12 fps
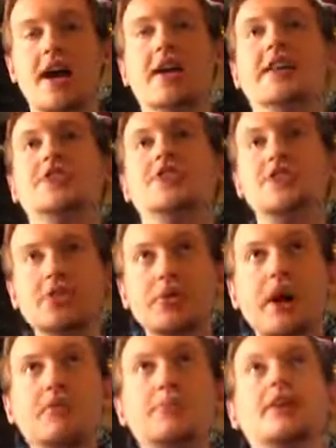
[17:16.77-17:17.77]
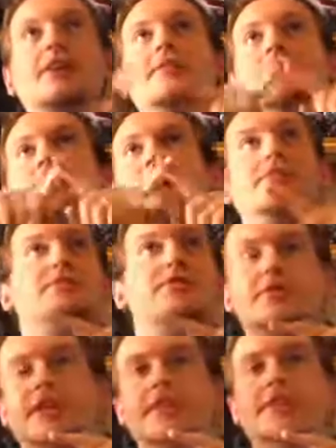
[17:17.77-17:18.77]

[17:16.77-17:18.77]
and they shoot up, and then Mothra just